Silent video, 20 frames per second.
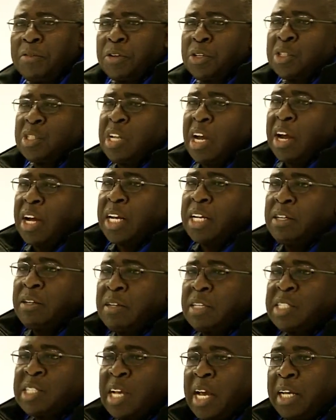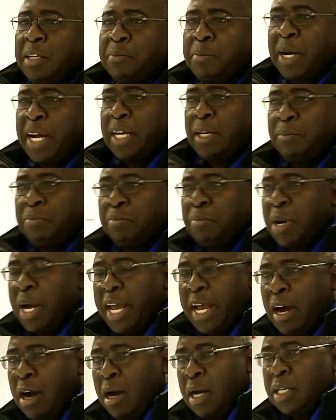of us now can recite by
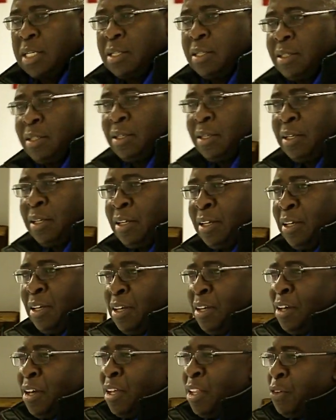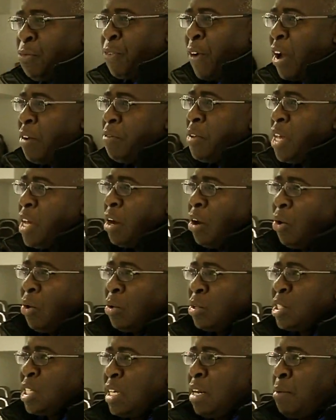heart. The
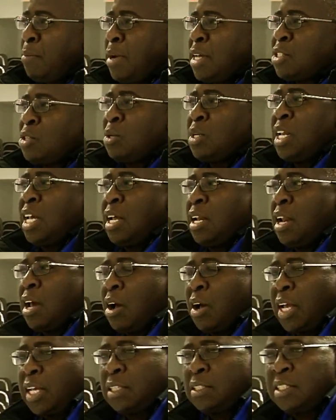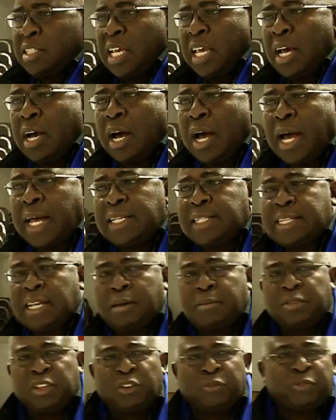5-year-olds in Ambazonia now can sing our
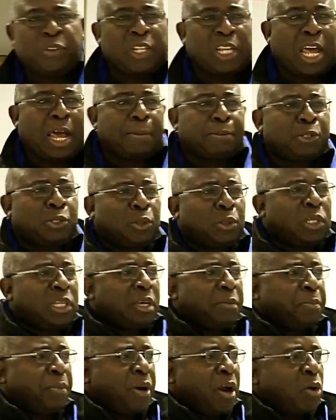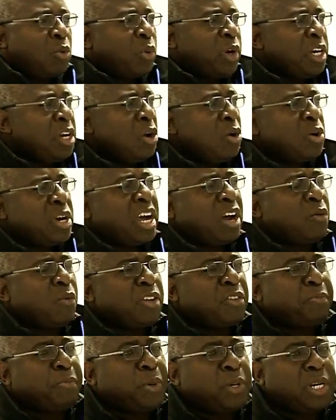anthem. They feel absolutely proud. We know that
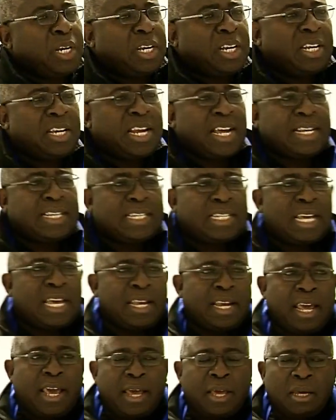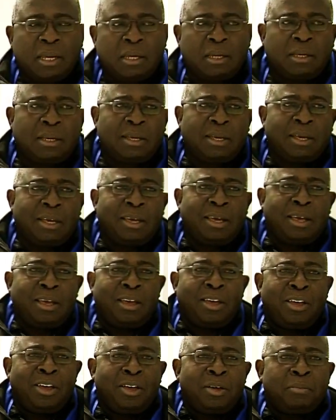we put it in their DNA,
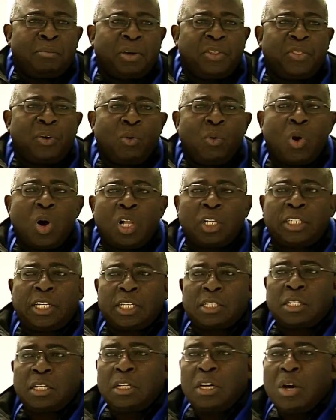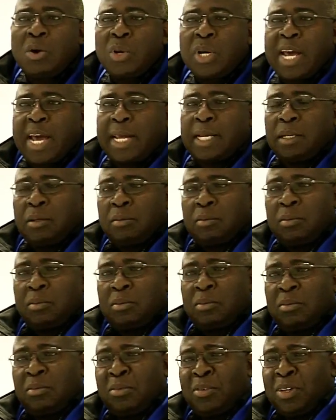but the world doesn't know that.
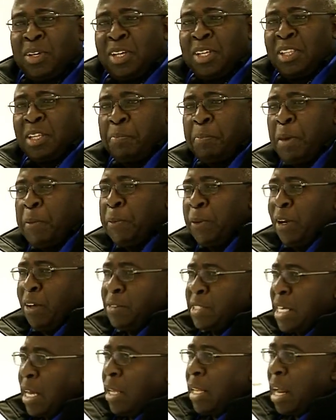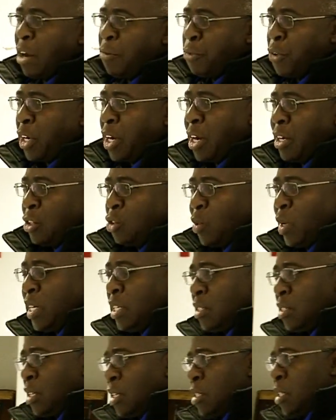The people of South Africa,
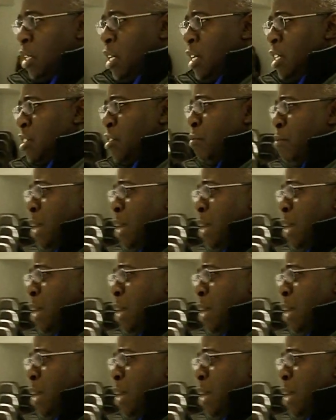26 years of